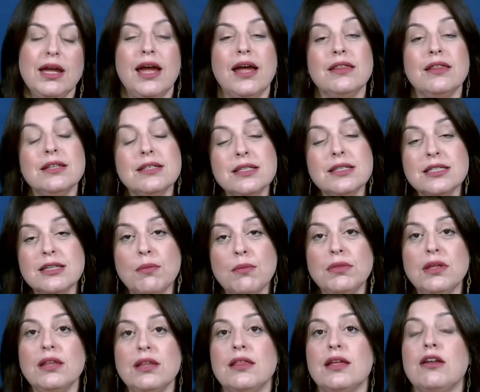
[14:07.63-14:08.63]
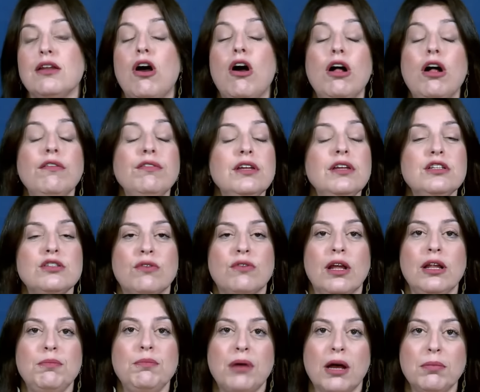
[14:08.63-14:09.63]
And this is something that all of the
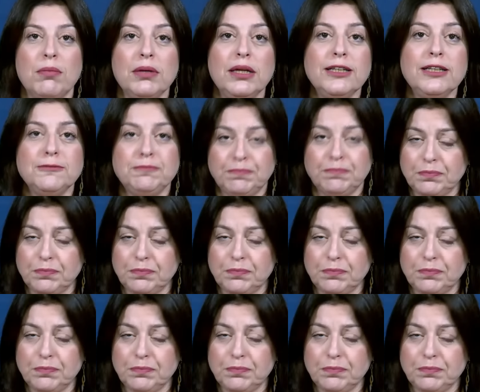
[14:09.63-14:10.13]
Israeli public